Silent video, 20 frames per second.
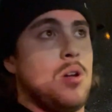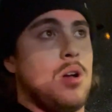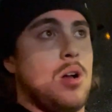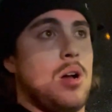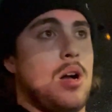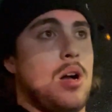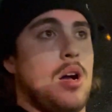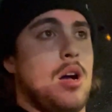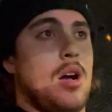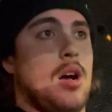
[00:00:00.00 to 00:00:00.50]

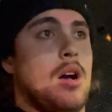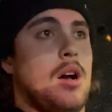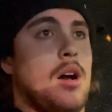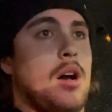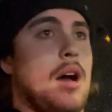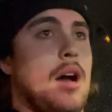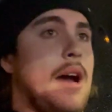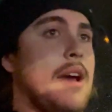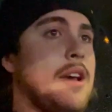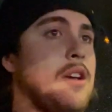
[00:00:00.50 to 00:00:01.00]

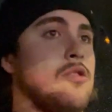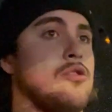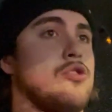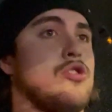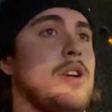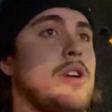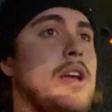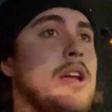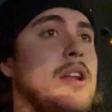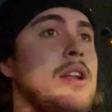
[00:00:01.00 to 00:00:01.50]
I go
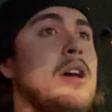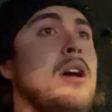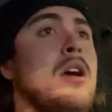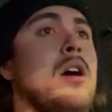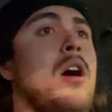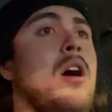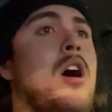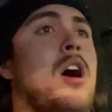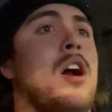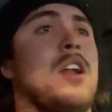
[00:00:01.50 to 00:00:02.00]
train.
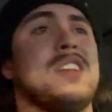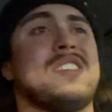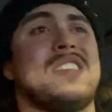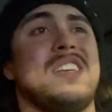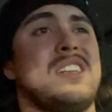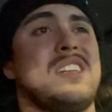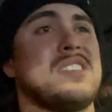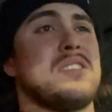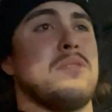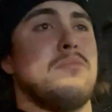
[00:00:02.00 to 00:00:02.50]
Honestly, it
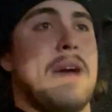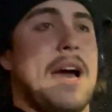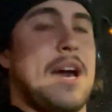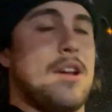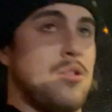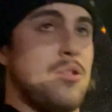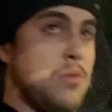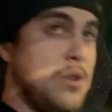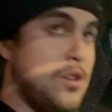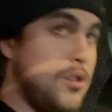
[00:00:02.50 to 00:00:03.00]
doesn't
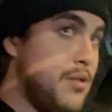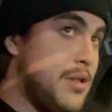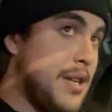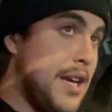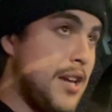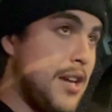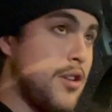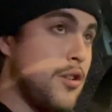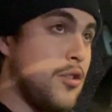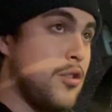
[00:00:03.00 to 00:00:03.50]
matter when you
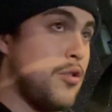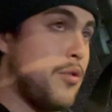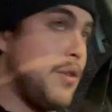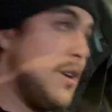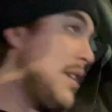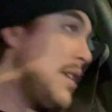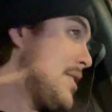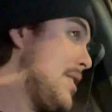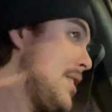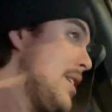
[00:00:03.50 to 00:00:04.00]
take your
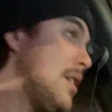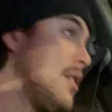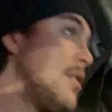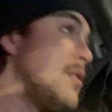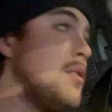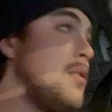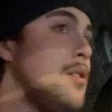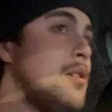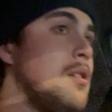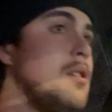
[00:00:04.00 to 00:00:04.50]
creatine
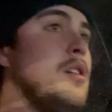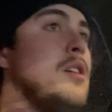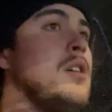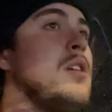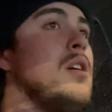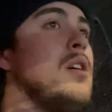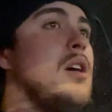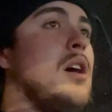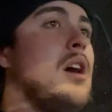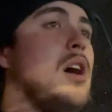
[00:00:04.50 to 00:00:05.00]

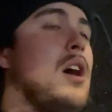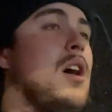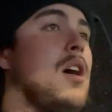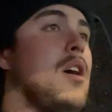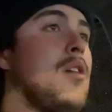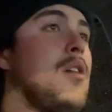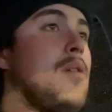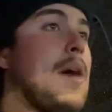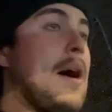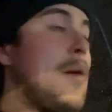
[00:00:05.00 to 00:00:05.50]

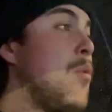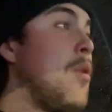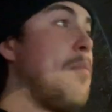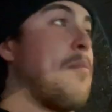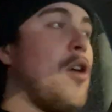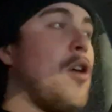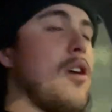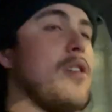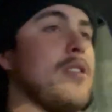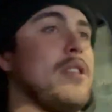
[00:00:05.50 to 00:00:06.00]
at what
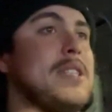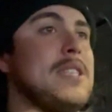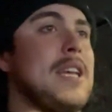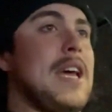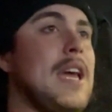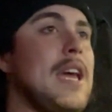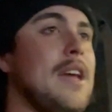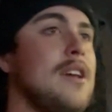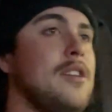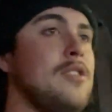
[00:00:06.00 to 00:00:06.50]
part of the
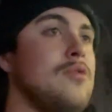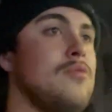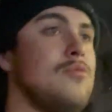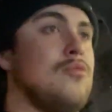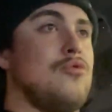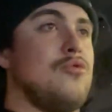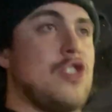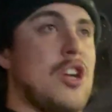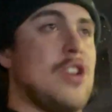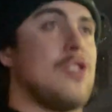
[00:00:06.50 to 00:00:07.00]
day.
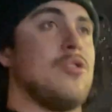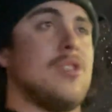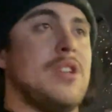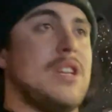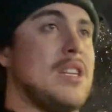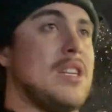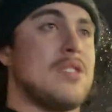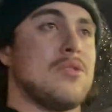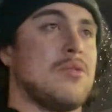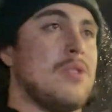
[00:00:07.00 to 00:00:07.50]
Generally, it
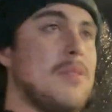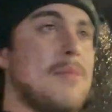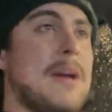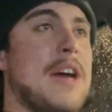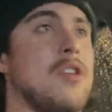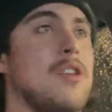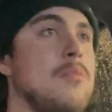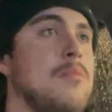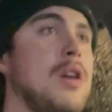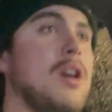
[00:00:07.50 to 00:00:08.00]
doesn't really
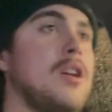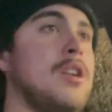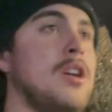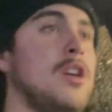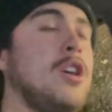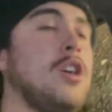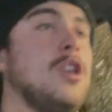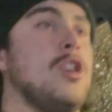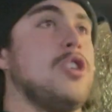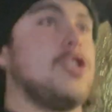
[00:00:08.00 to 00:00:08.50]
matter, but
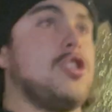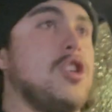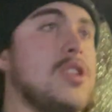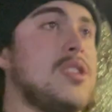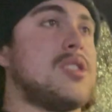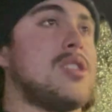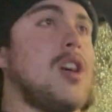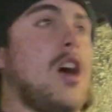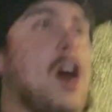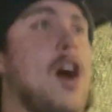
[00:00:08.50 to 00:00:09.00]

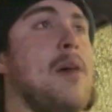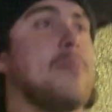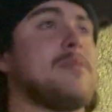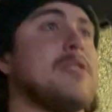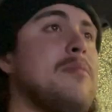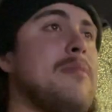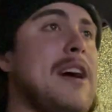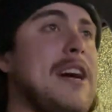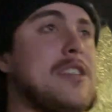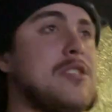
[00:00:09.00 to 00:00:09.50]
just to
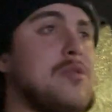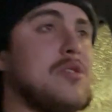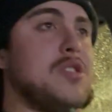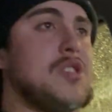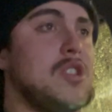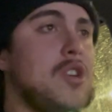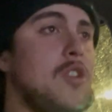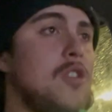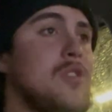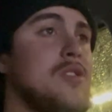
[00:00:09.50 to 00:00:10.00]
optimize
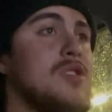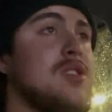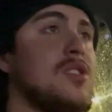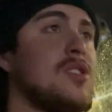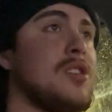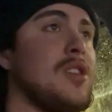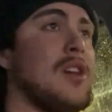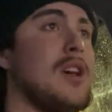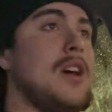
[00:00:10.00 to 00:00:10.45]
results